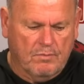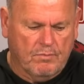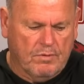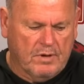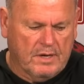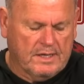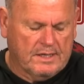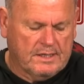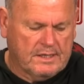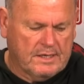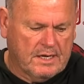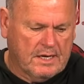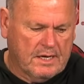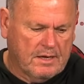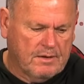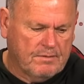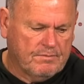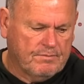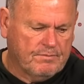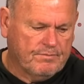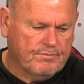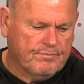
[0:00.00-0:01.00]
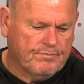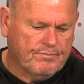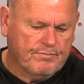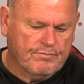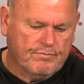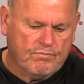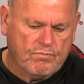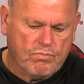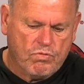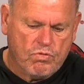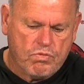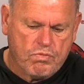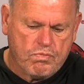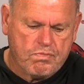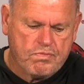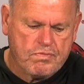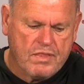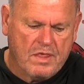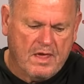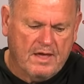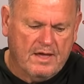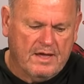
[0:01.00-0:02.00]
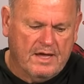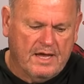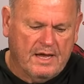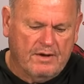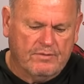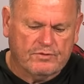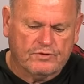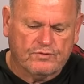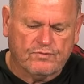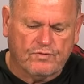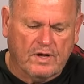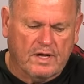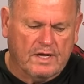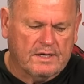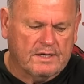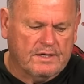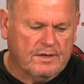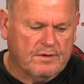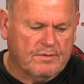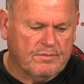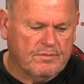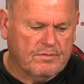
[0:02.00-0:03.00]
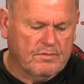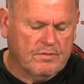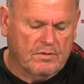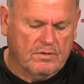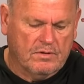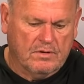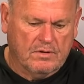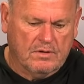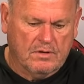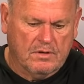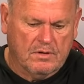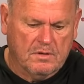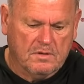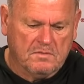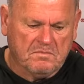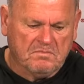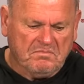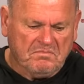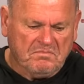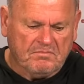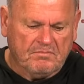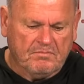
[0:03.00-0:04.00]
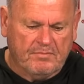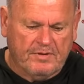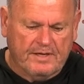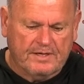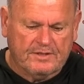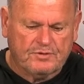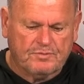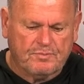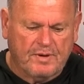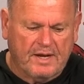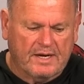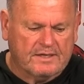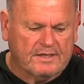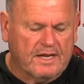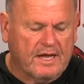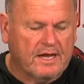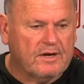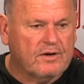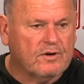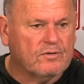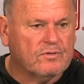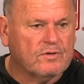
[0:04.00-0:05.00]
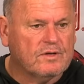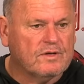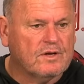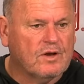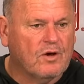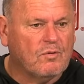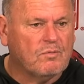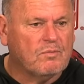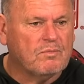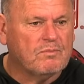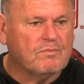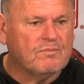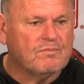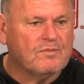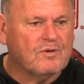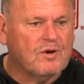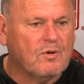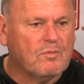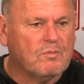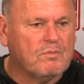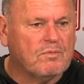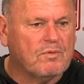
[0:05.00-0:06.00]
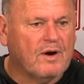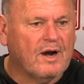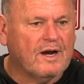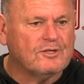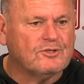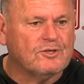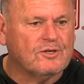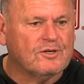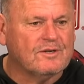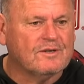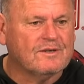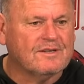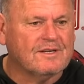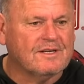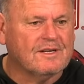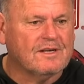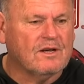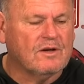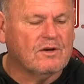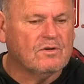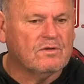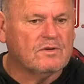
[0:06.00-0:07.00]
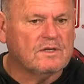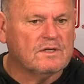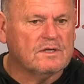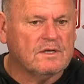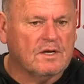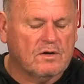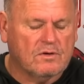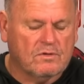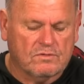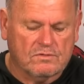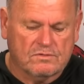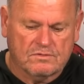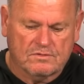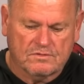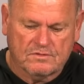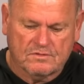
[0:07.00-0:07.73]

but uh, it was fun to be a spectator with no no pressure, you know, and no,